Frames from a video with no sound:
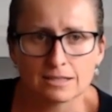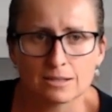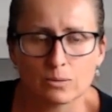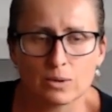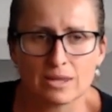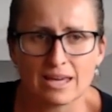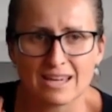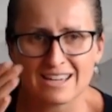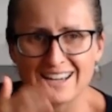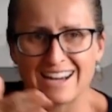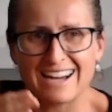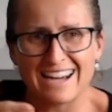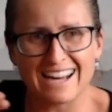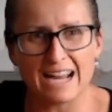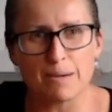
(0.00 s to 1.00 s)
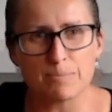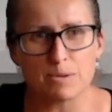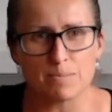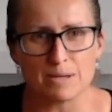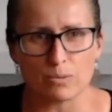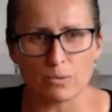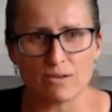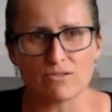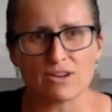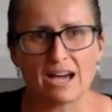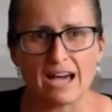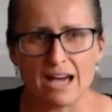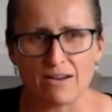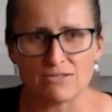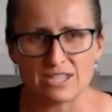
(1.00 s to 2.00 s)
we then cut up the bit we've
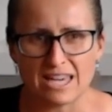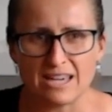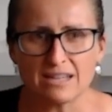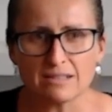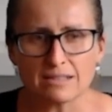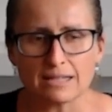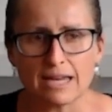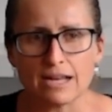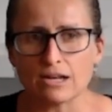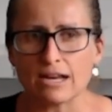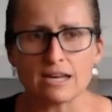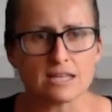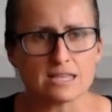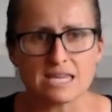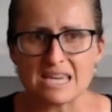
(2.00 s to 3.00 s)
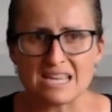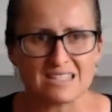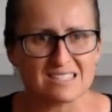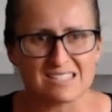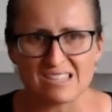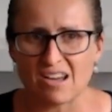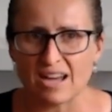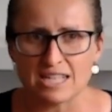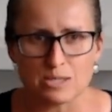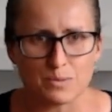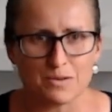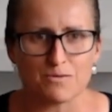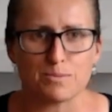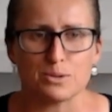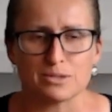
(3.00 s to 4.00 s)
carved out and any of the insides
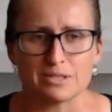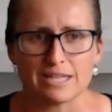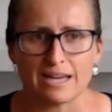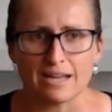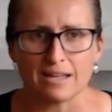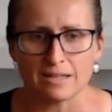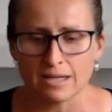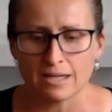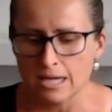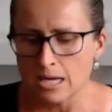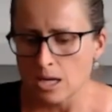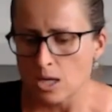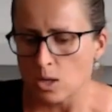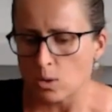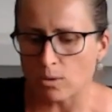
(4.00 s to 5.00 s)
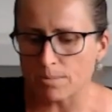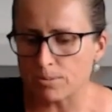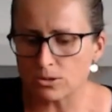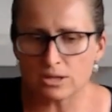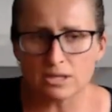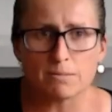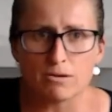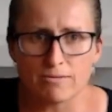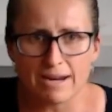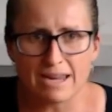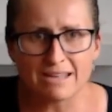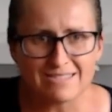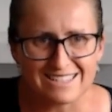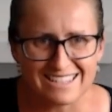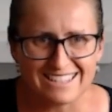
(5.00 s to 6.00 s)
we've pulled out, we put them
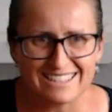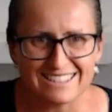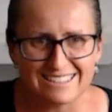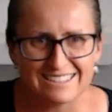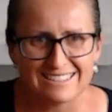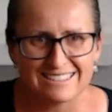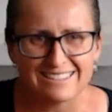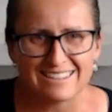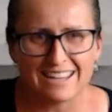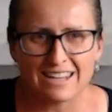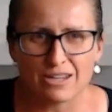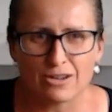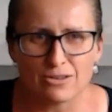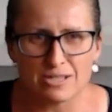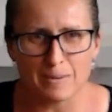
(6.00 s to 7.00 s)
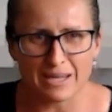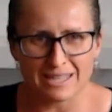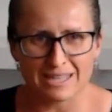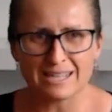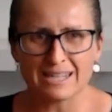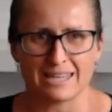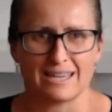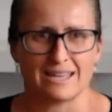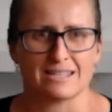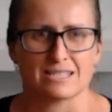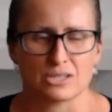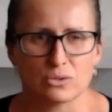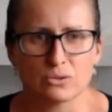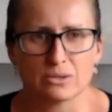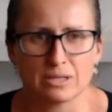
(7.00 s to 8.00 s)
around it and it goes back in again to
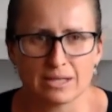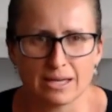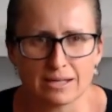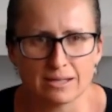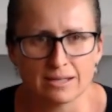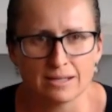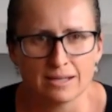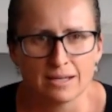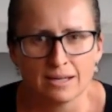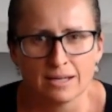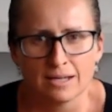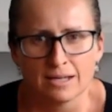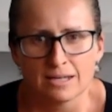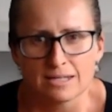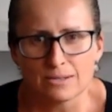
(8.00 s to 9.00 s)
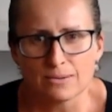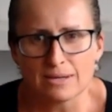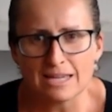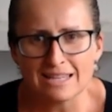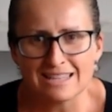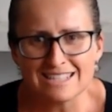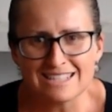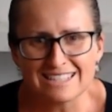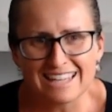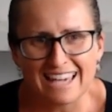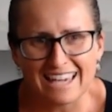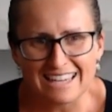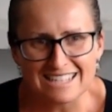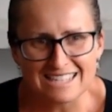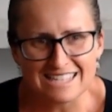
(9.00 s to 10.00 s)
cook again. So in this
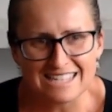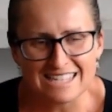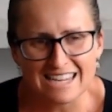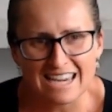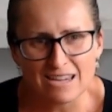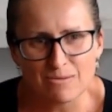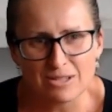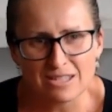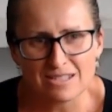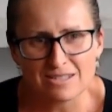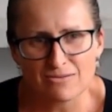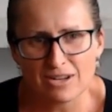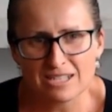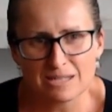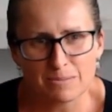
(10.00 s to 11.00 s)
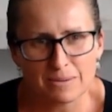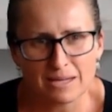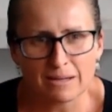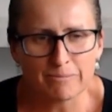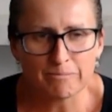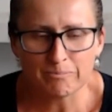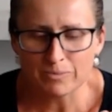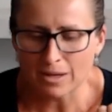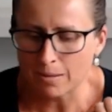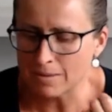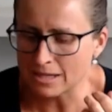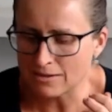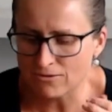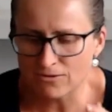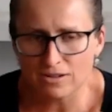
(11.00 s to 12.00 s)
case today with this recipe, I
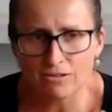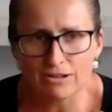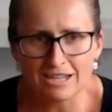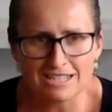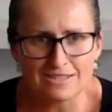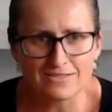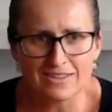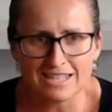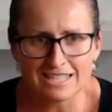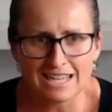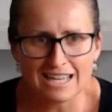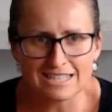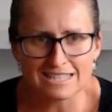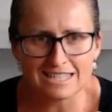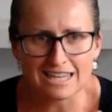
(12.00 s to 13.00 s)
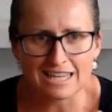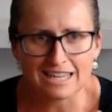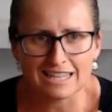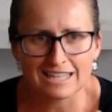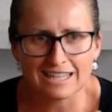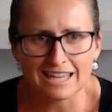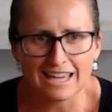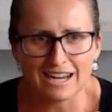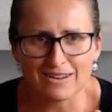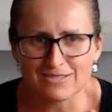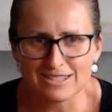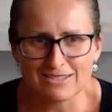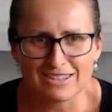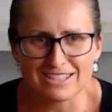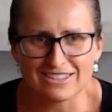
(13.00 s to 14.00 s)
mean, the furrow is fantastic and I'm
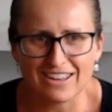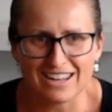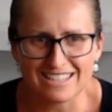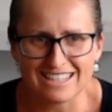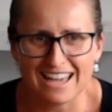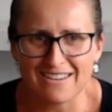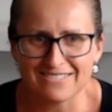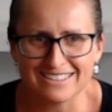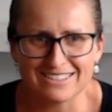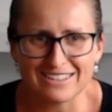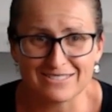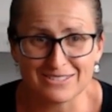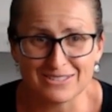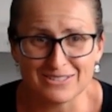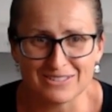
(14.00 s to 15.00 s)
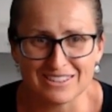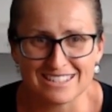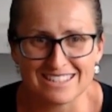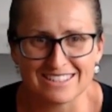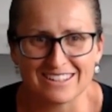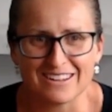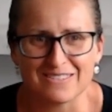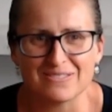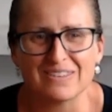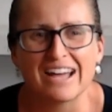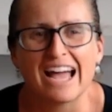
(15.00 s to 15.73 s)
so excited to have it after all this time,